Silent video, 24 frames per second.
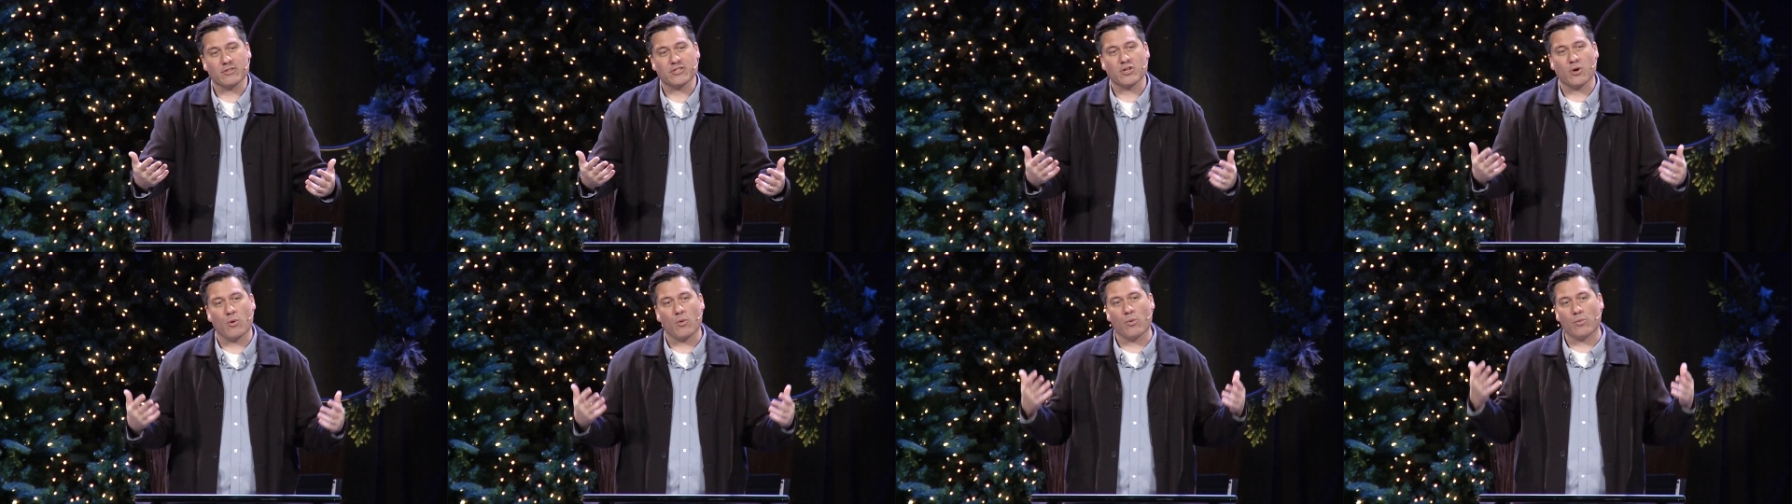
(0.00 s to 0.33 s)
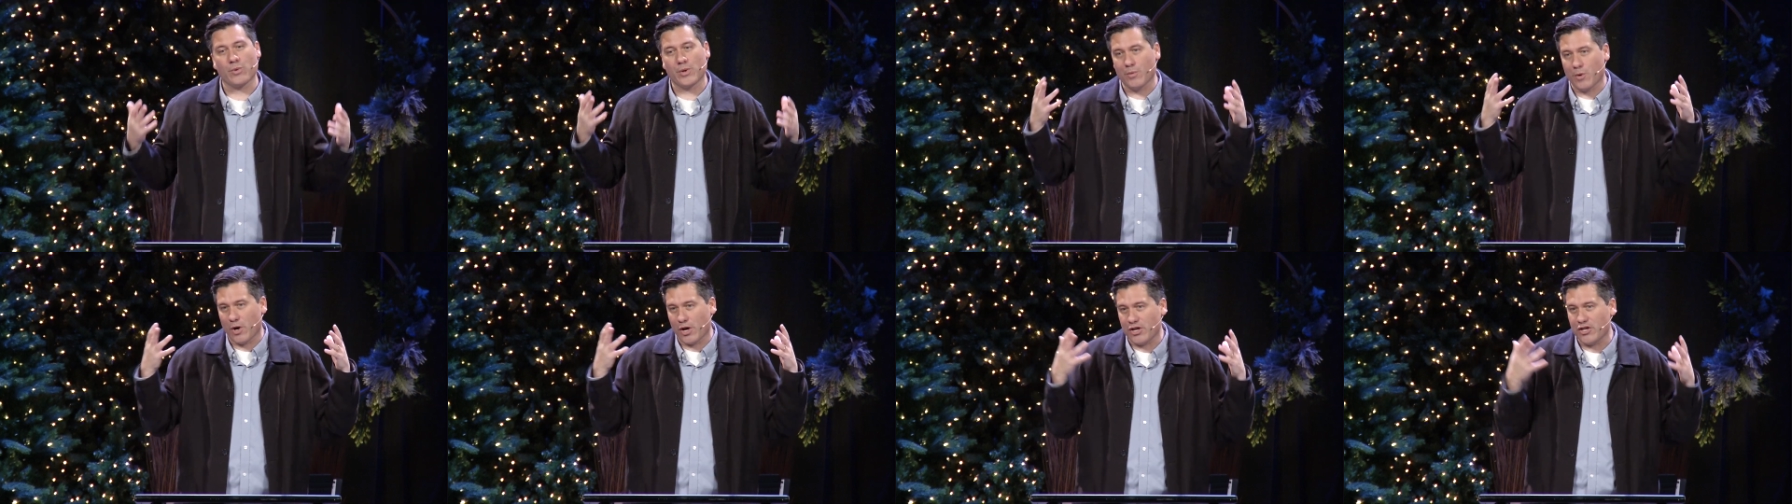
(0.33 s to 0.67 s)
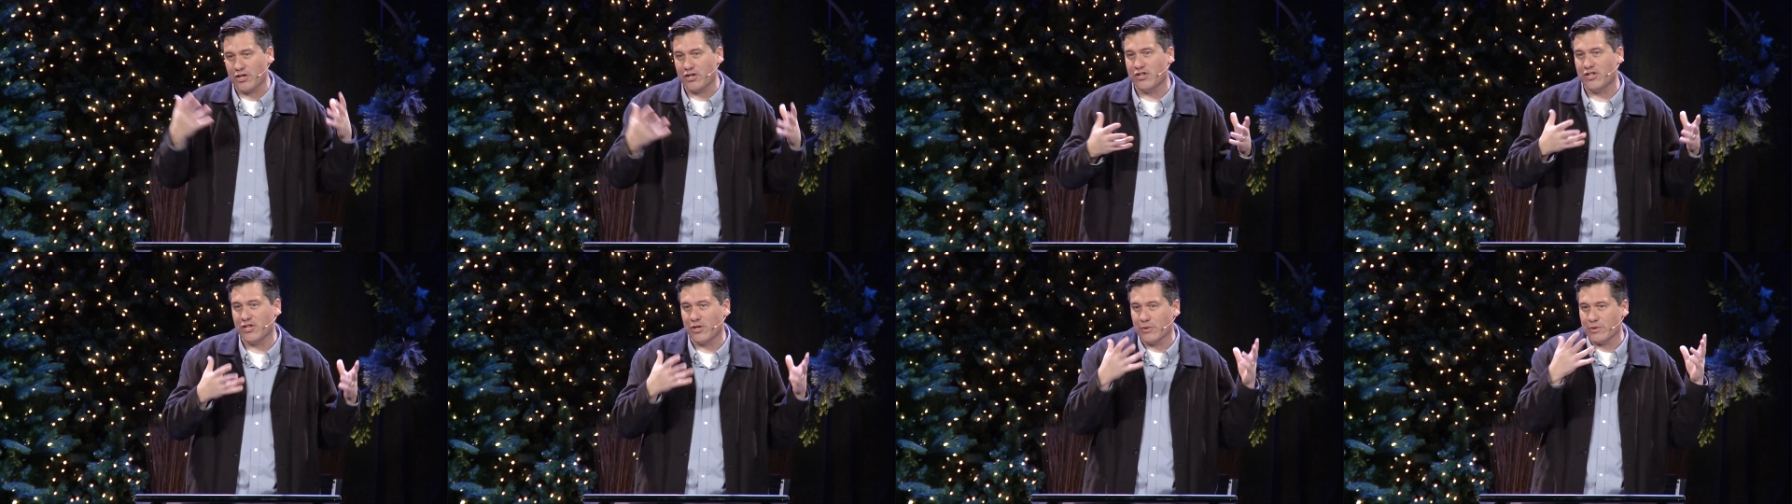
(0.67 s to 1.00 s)
So, what we want you
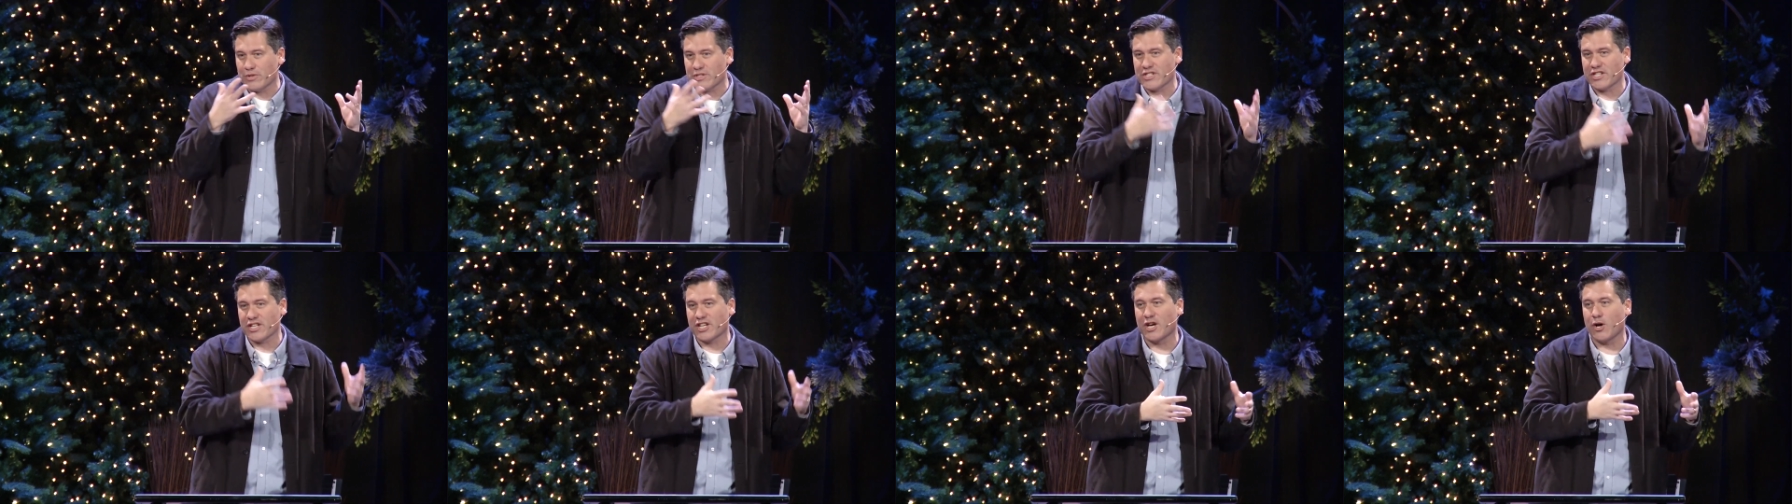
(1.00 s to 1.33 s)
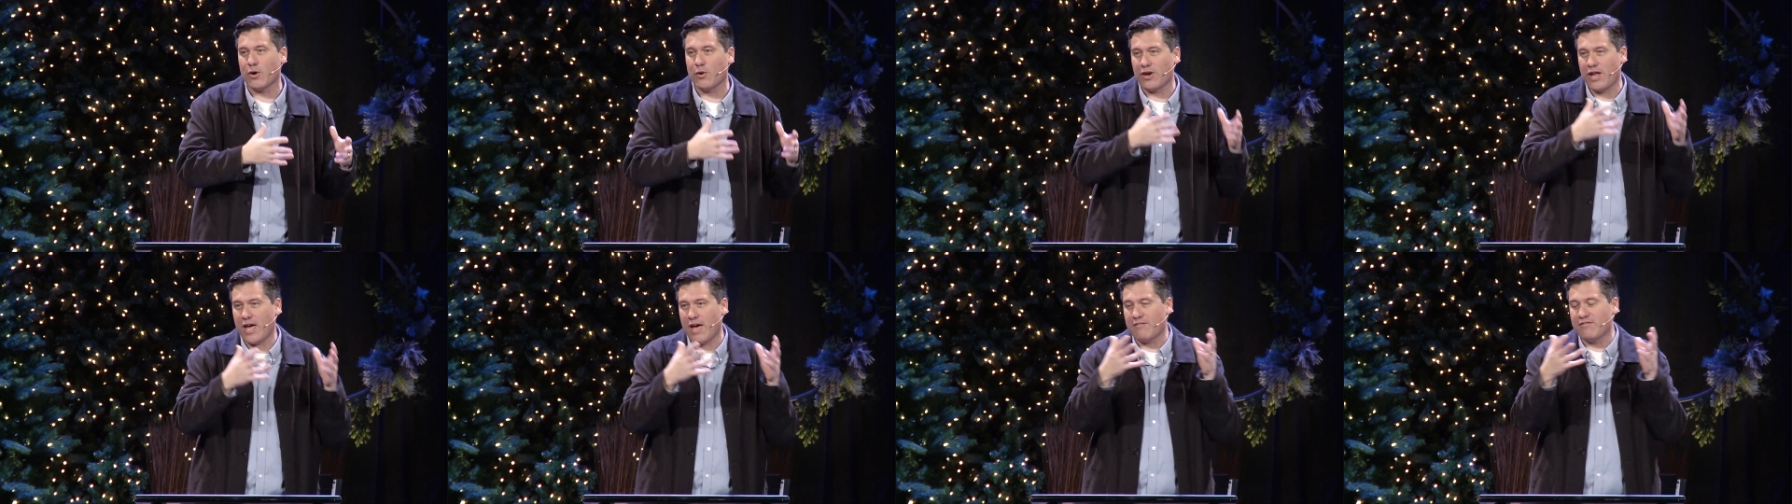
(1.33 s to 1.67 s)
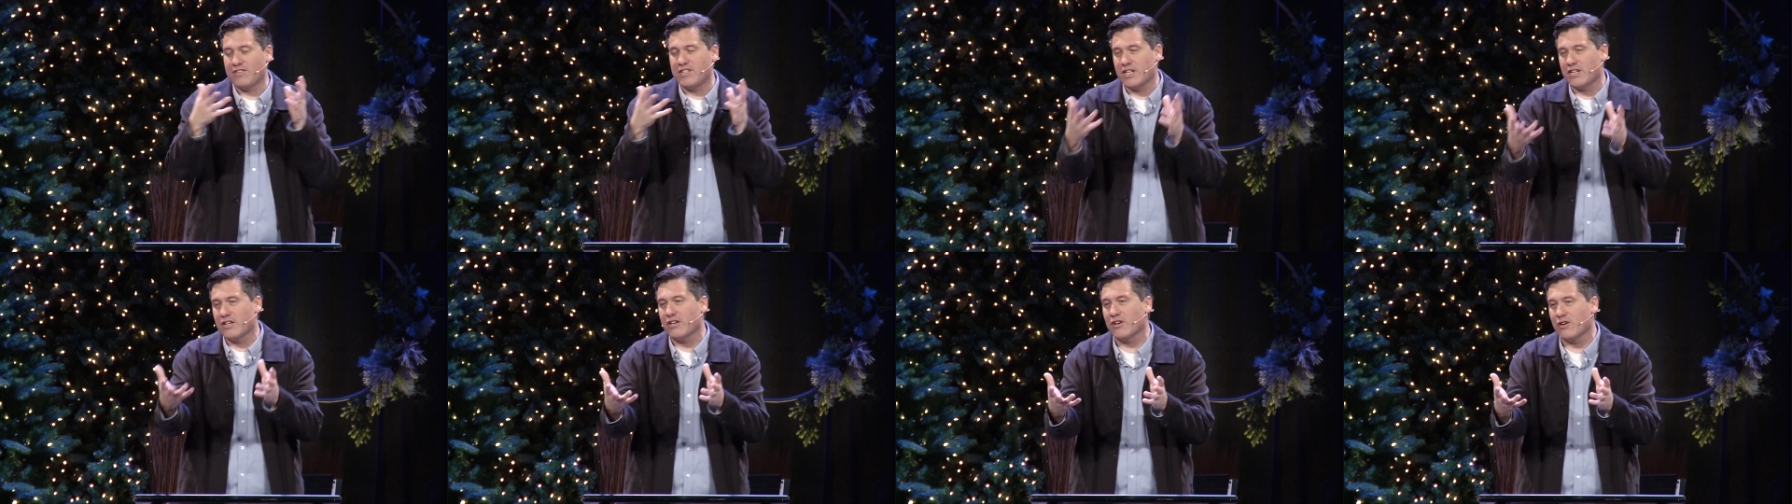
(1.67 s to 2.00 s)
to do is to go and have
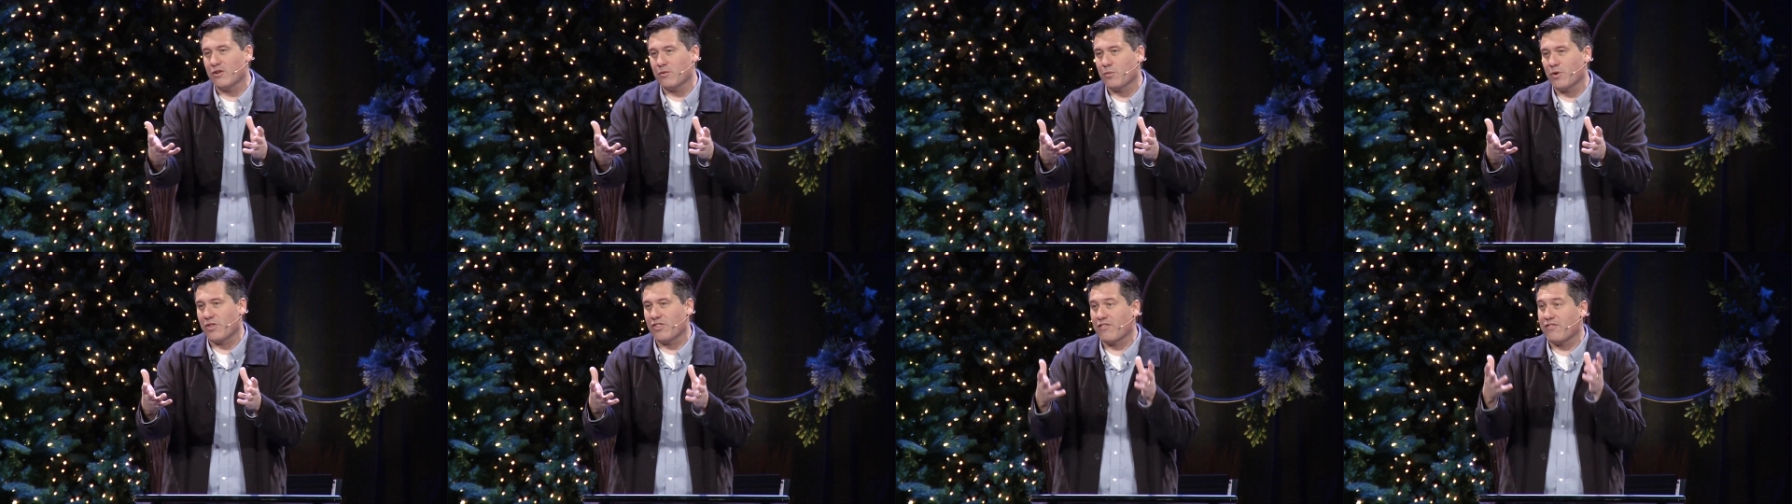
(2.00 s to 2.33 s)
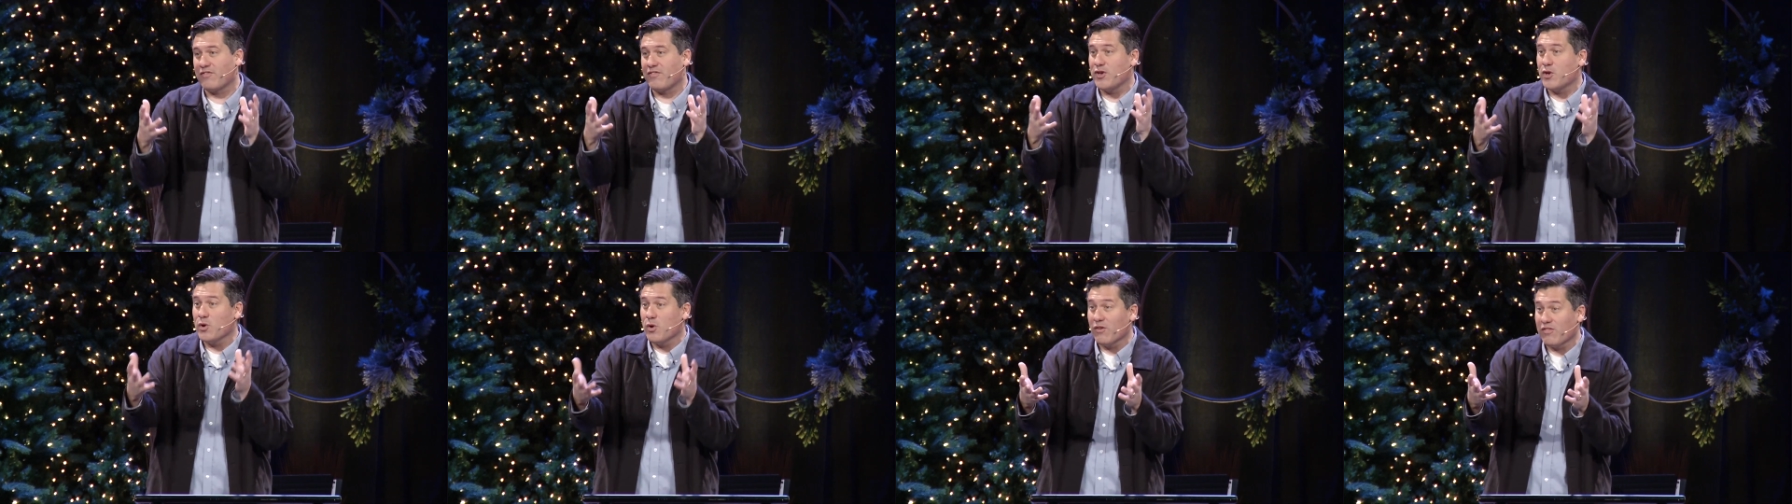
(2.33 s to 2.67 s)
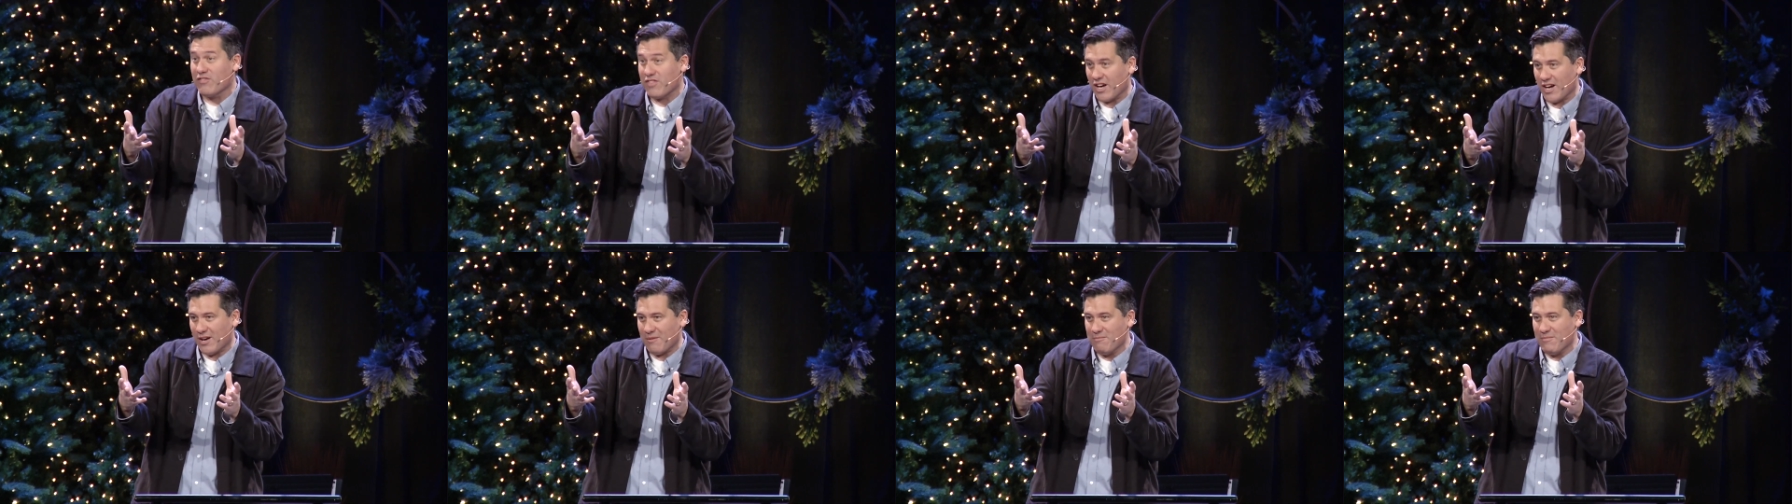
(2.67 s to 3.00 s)
dinner with a few
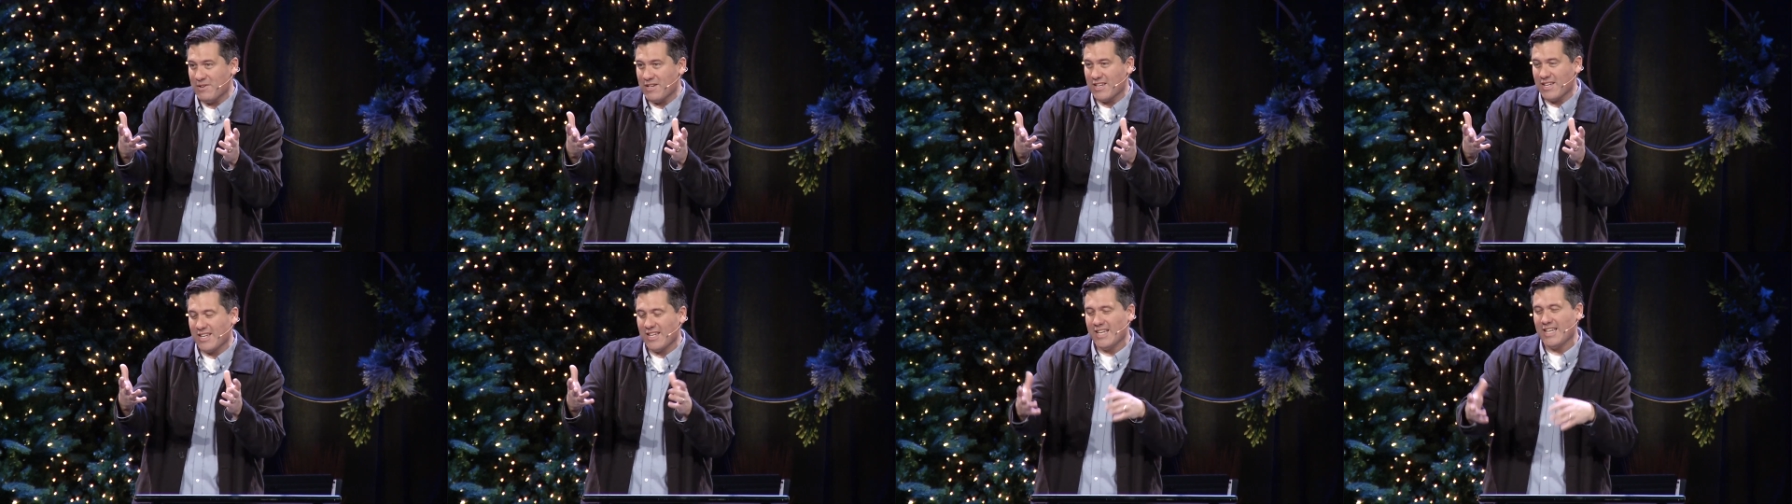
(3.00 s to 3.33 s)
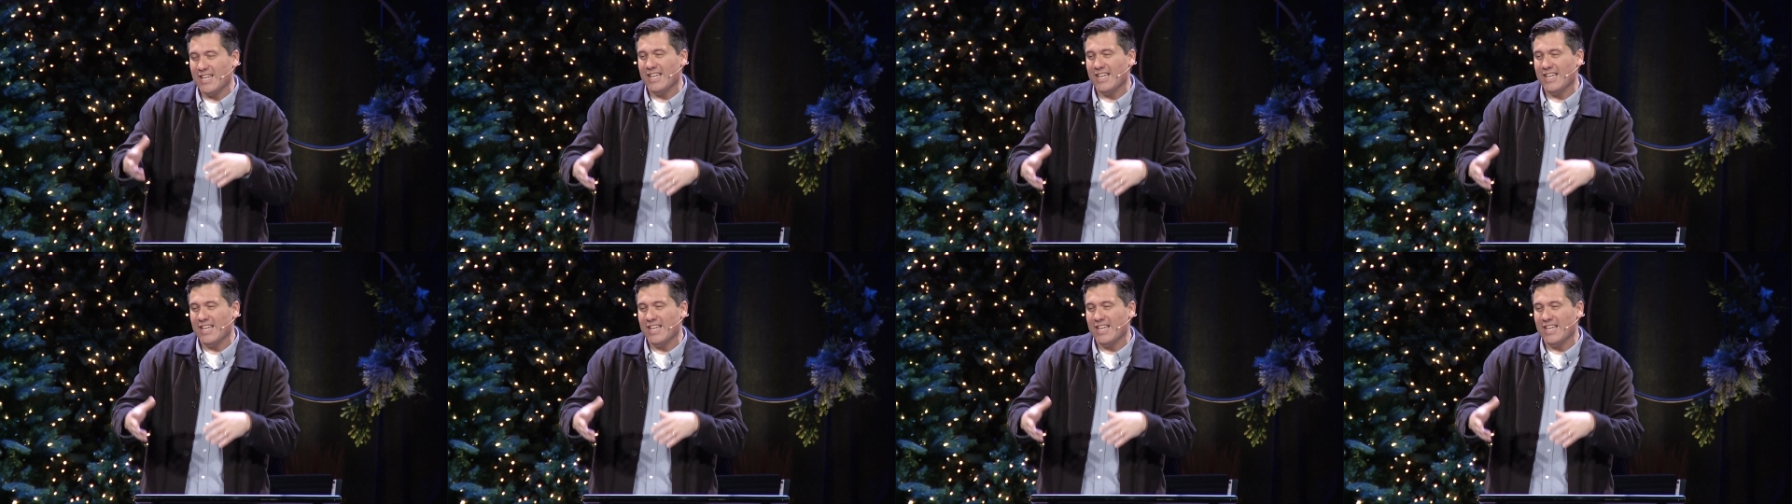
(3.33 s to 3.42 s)
of them,